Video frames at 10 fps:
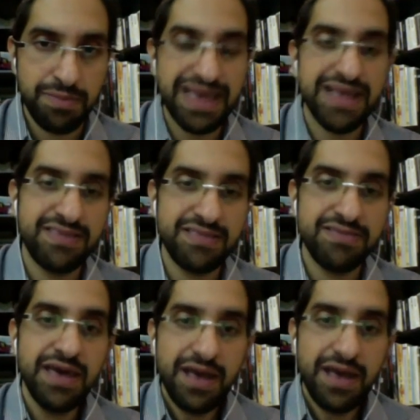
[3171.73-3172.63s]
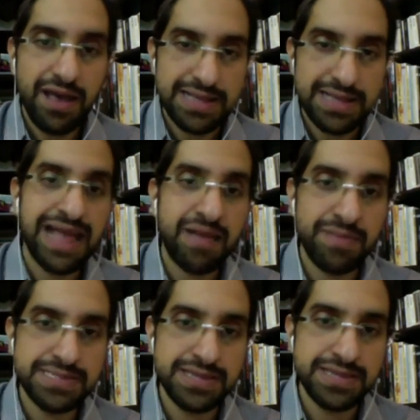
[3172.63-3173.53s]
bigoted
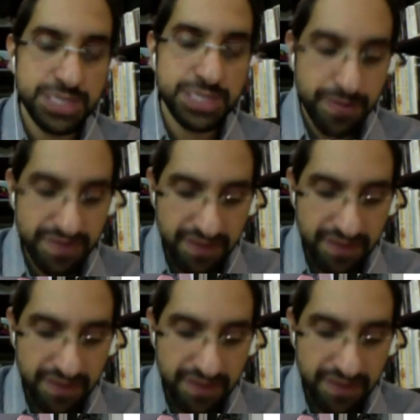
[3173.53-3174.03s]
Islamists in Egypt,